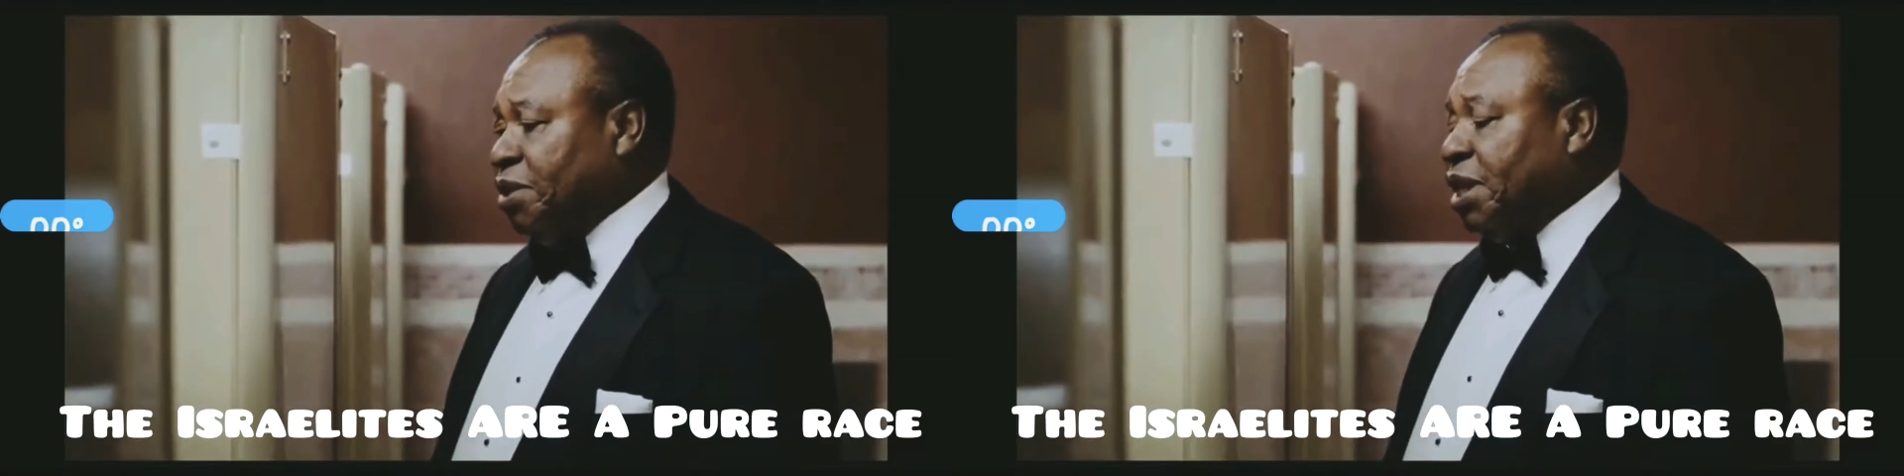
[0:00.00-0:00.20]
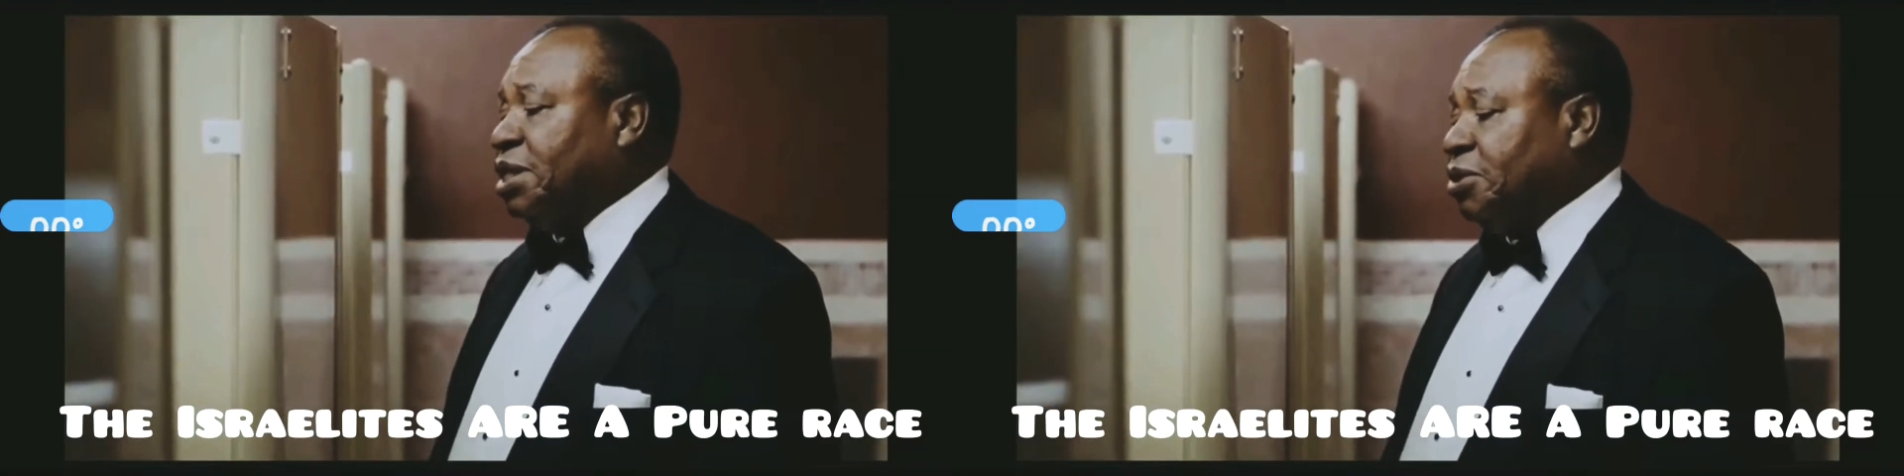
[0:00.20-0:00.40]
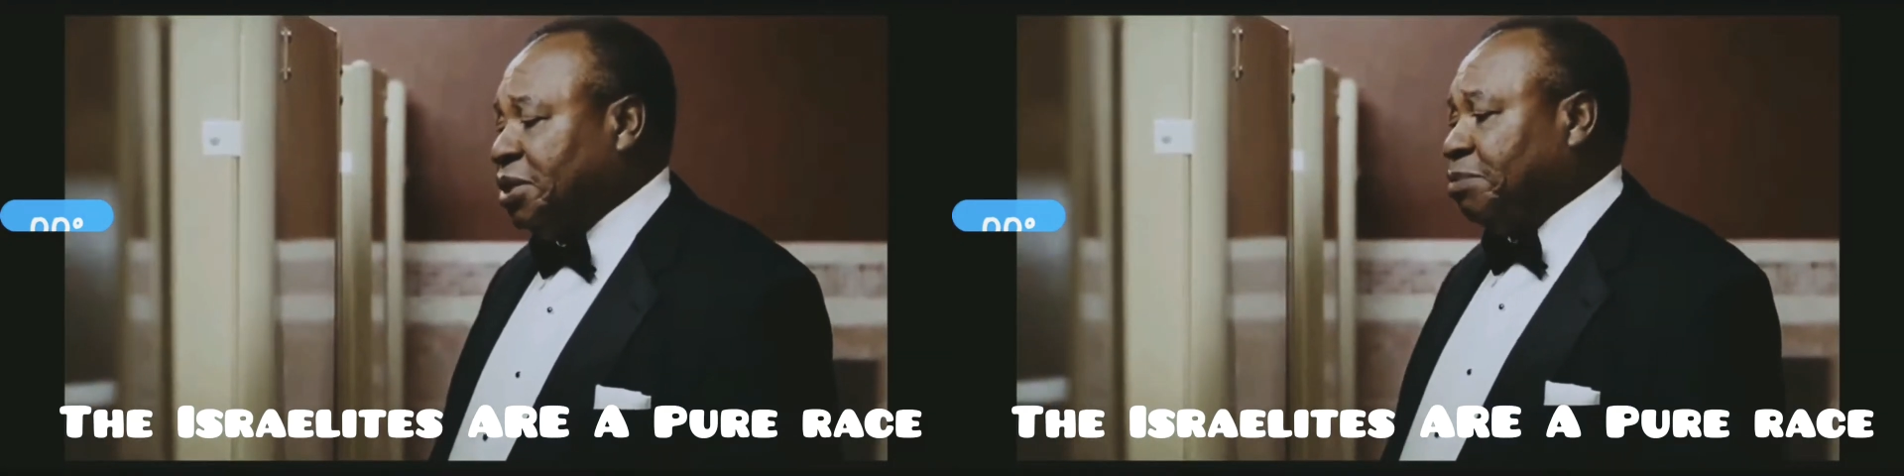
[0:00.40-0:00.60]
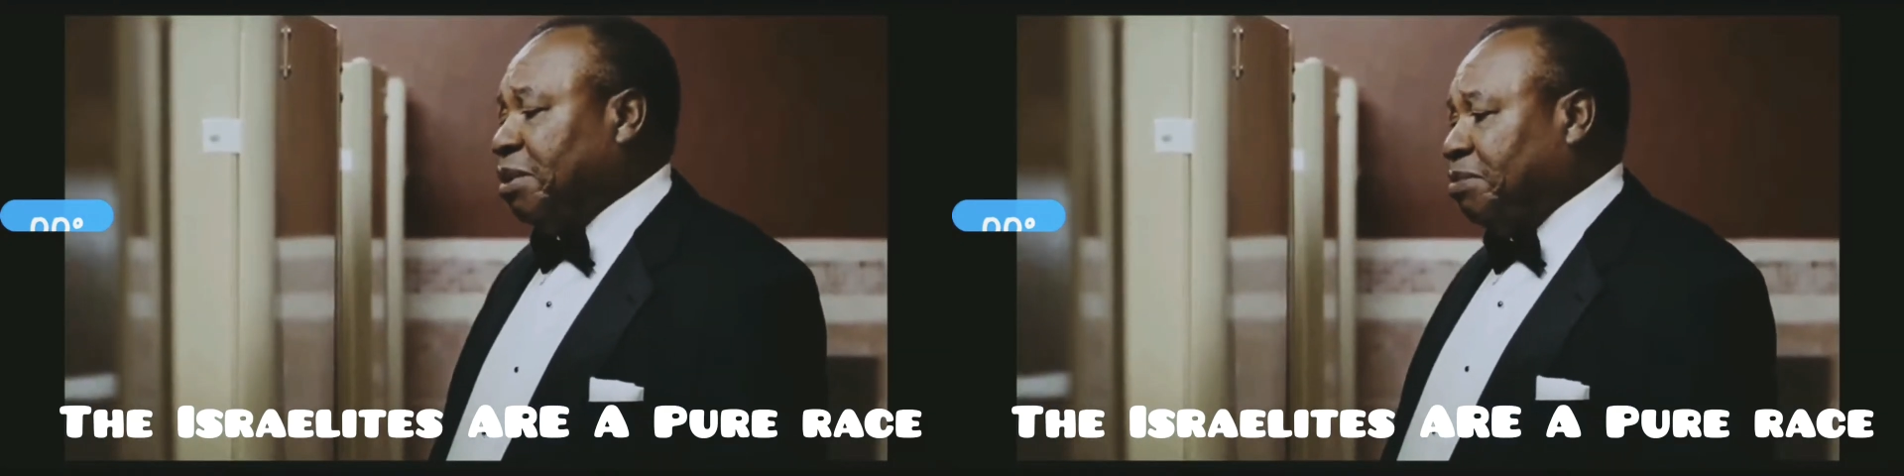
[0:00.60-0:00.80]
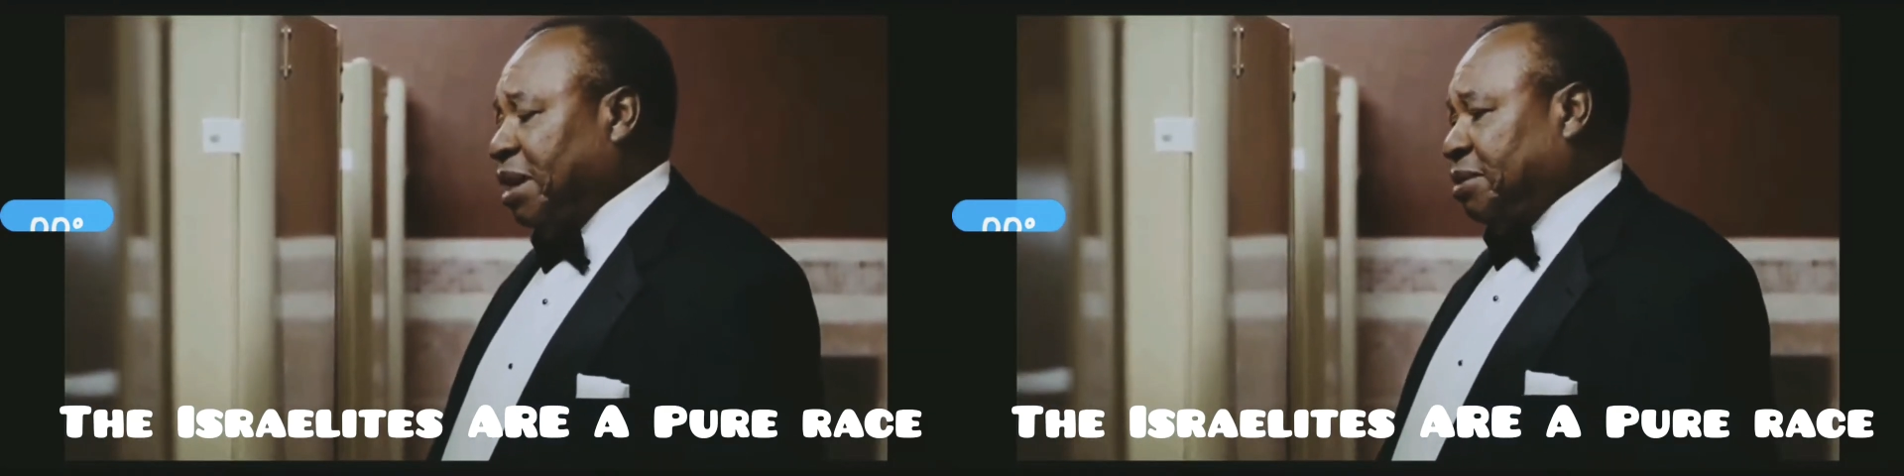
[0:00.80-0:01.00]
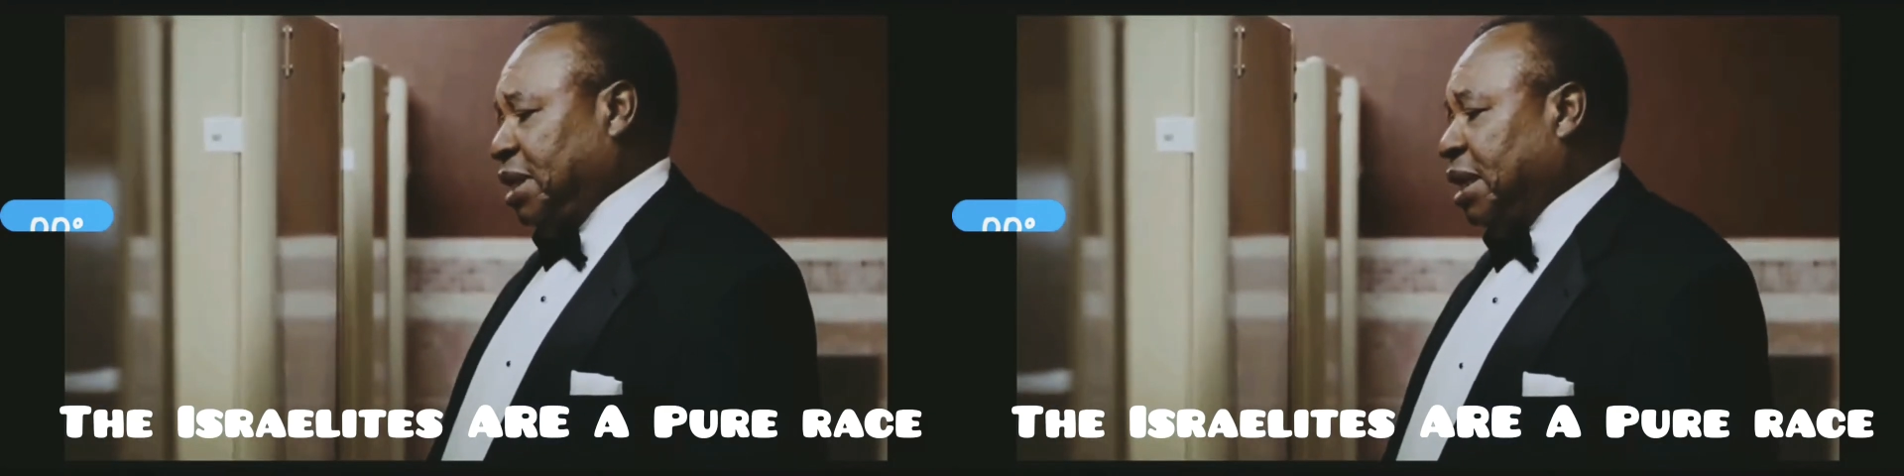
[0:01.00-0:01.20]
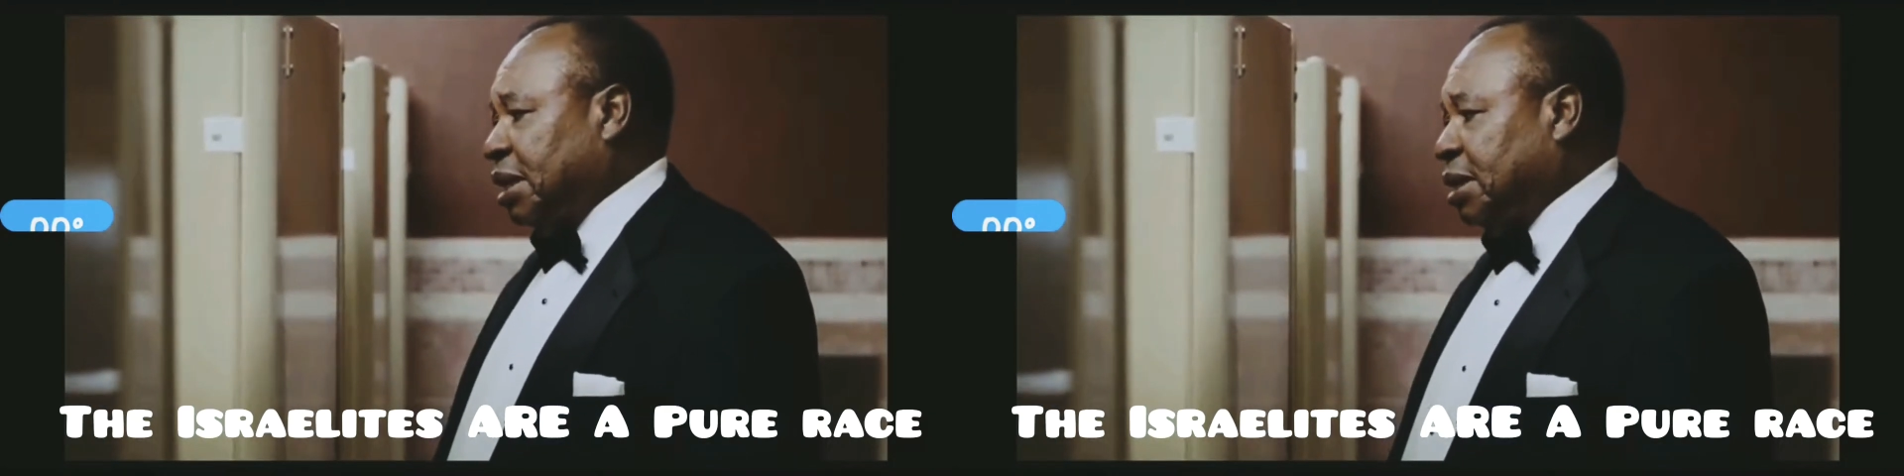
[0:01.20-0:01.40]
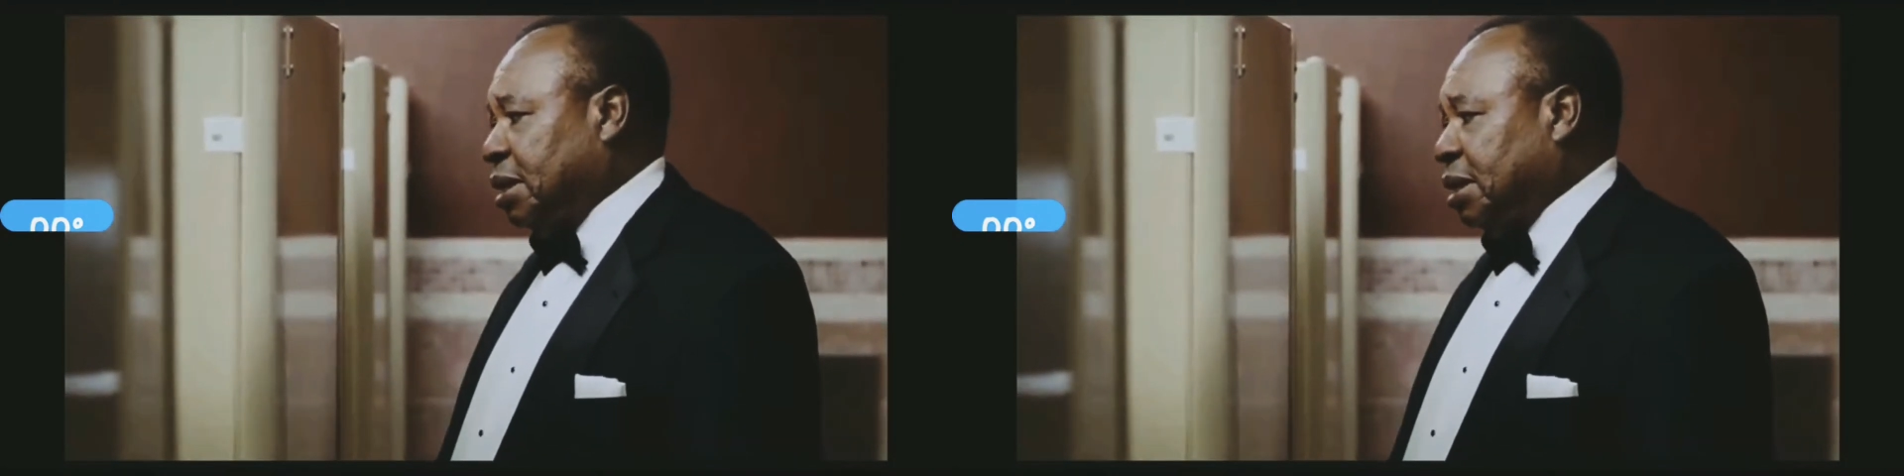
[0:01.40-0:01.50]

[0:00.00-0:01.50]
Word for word: you need to do something about that.